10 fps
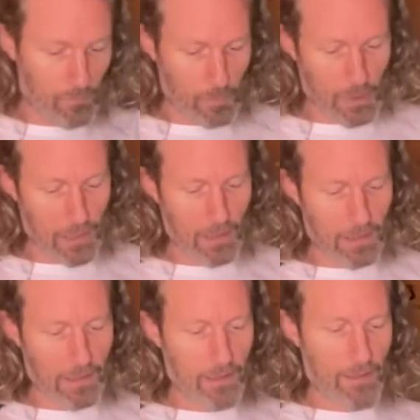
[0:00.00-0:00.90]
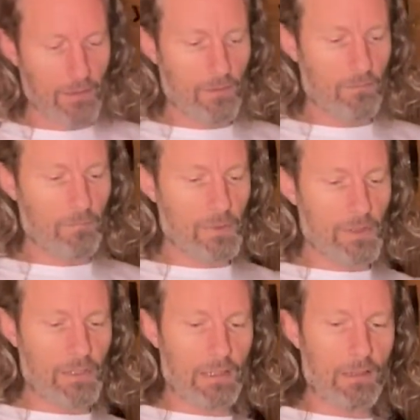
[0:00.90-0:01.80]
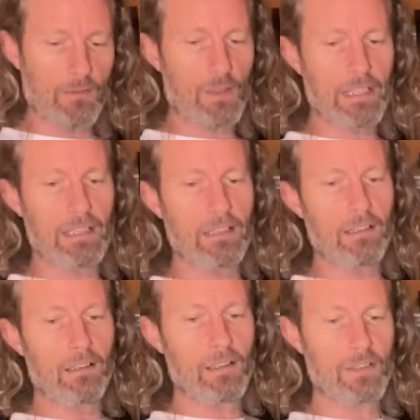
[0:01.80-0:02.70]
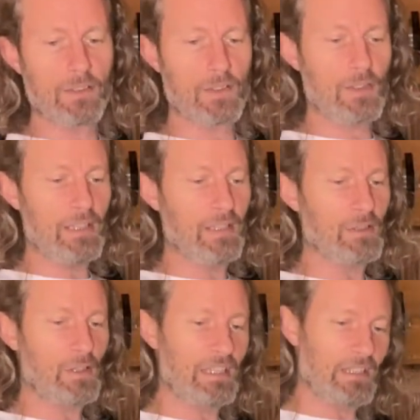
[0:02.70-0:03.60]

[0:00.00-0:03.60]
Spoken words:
Colour, this is a lovely little sea green